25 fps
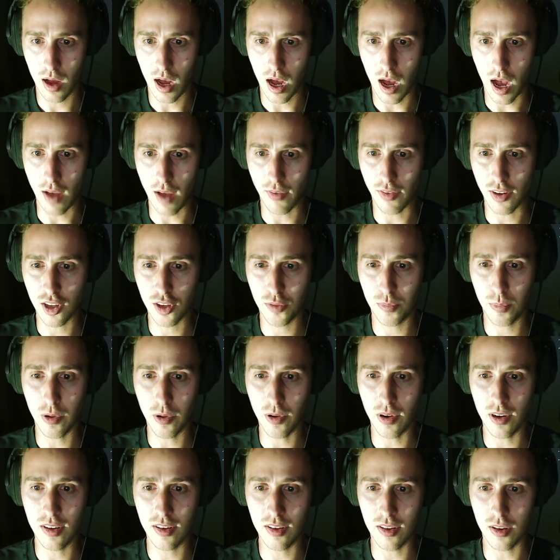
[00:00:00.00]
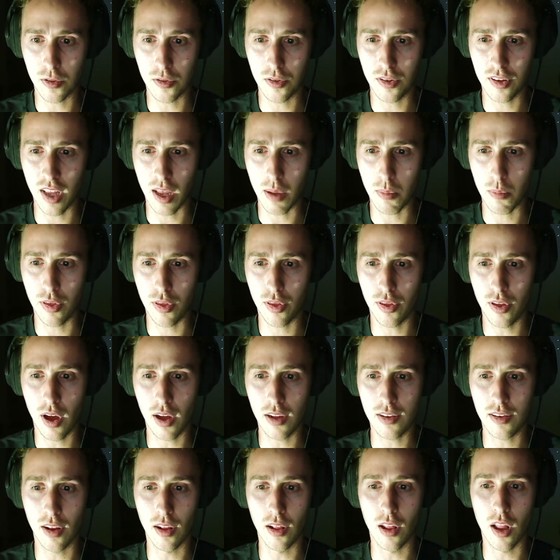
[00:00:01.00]
I've experienced those same
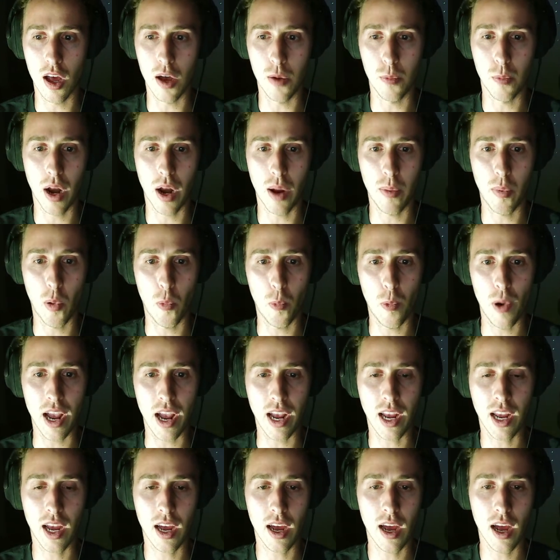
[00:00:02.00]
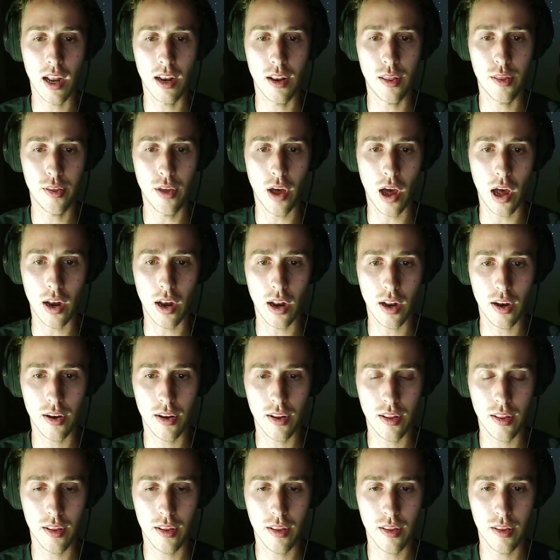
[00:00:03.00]
thoughts a lot when I'm awake, and thought
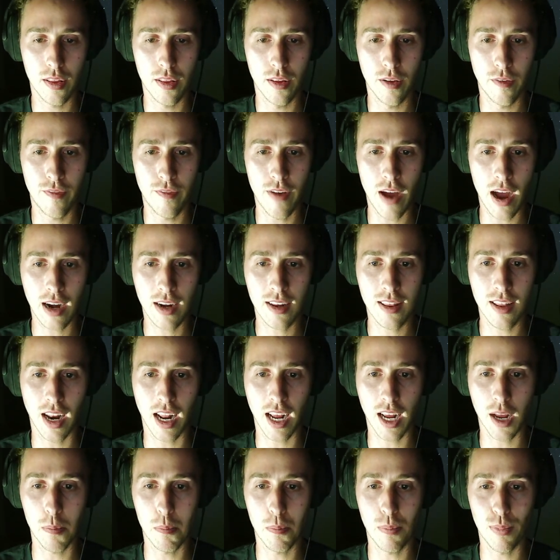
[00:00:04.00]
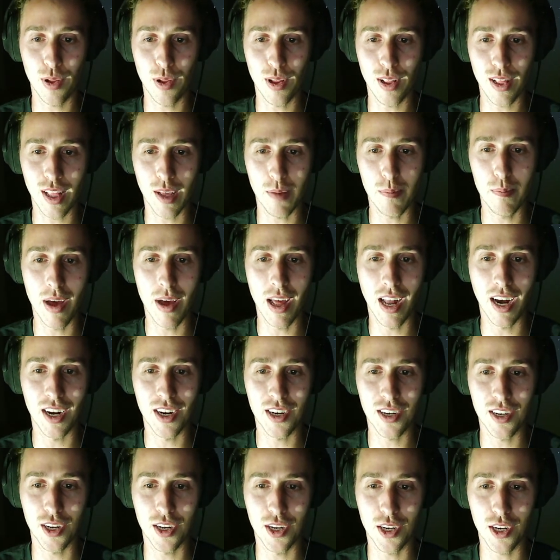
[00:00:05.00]
the fact that I completely
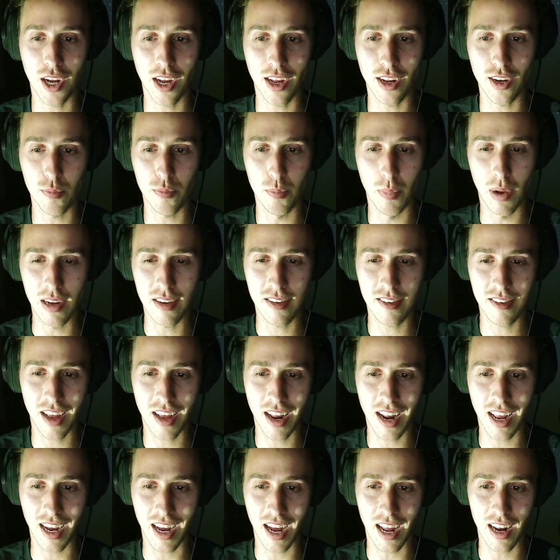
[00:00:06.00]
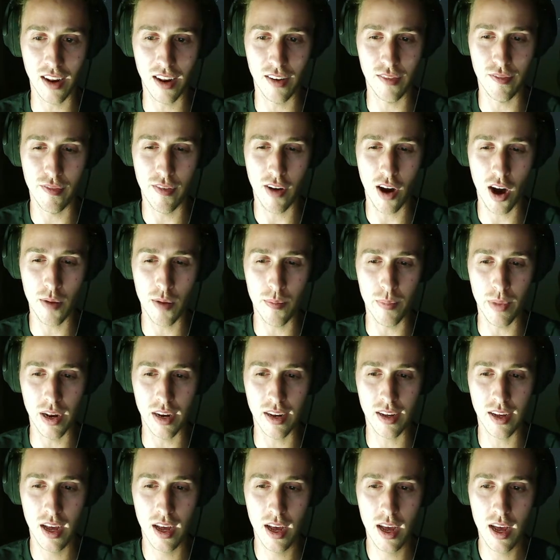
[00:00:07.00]
managed to change my setting and environment,
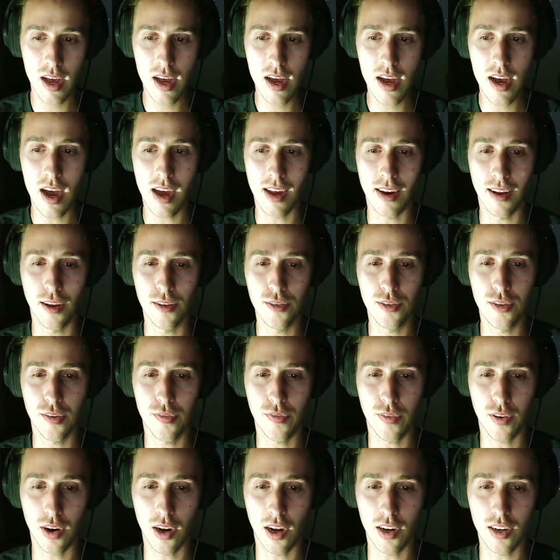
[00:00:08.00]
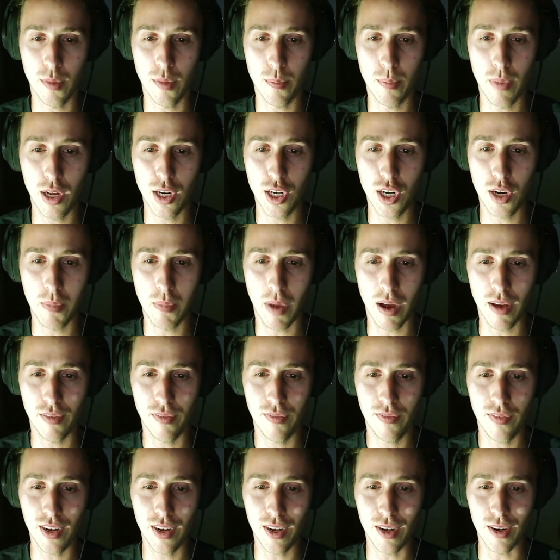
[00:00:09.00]
and also forgot to mention my
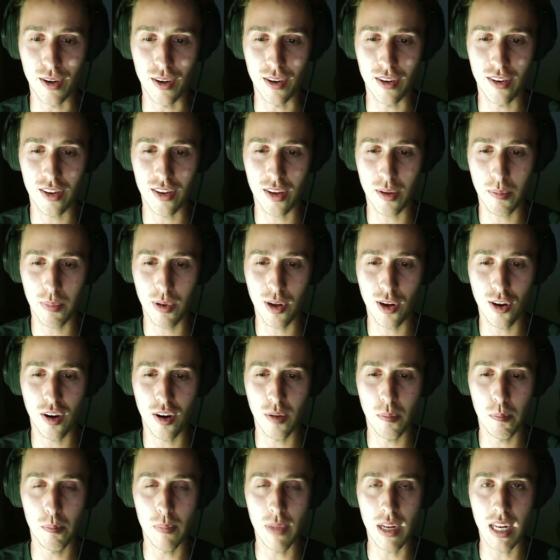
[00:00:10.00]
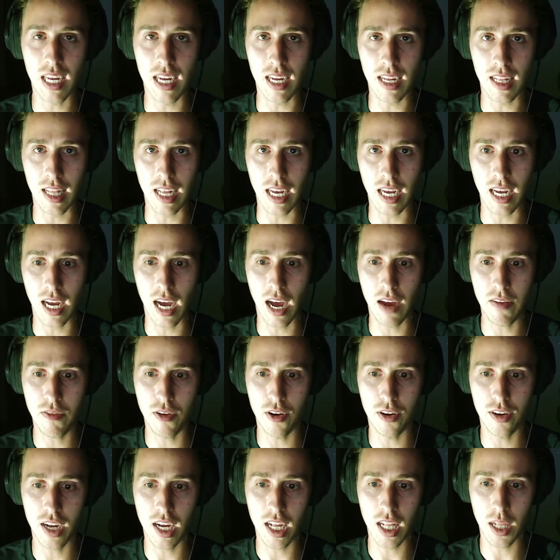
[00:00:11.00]
fear disappeared immediately after
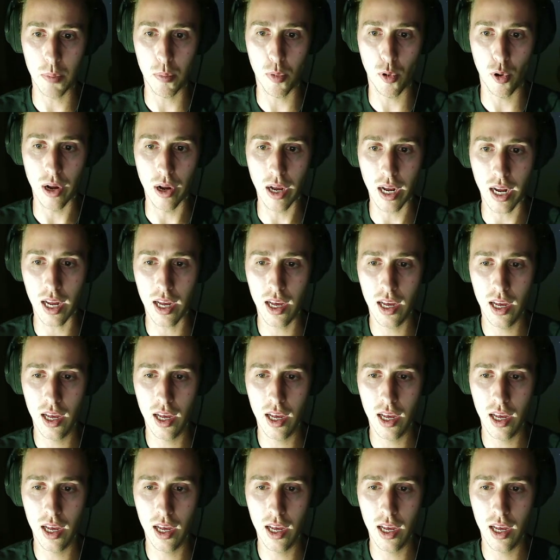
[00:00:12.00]
teleporting.